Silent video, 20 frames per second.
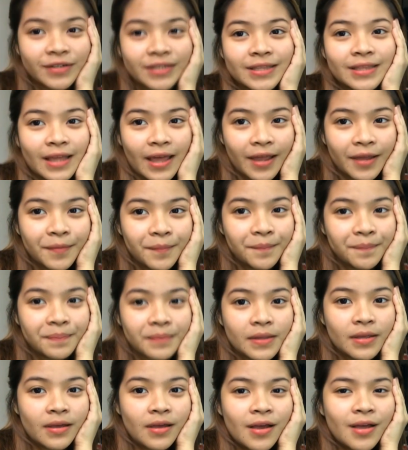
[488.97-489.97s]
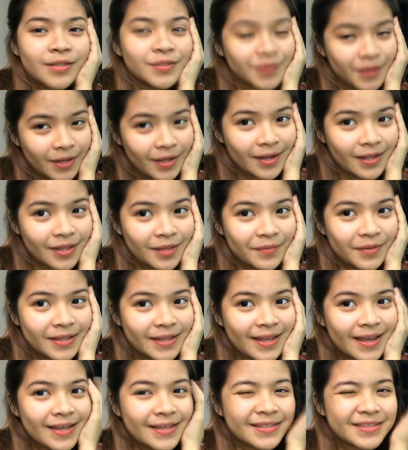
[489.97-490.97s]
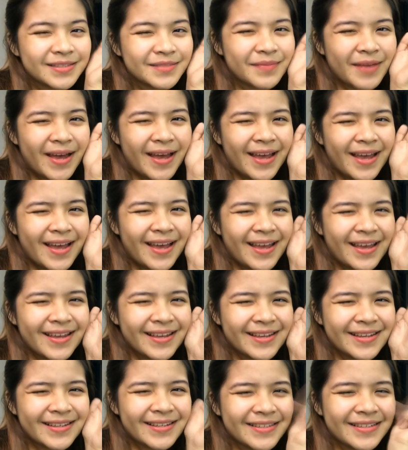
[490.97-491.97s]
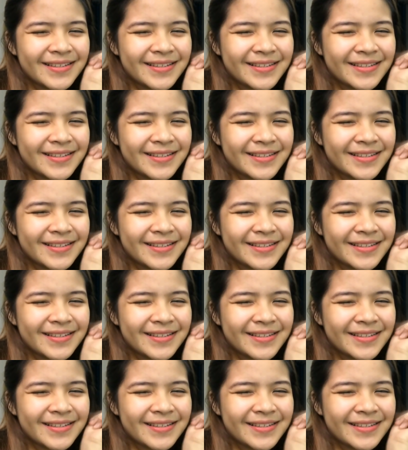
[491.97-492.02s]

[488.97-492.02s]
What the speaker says: free time. So ayan lang naman guys. Bye!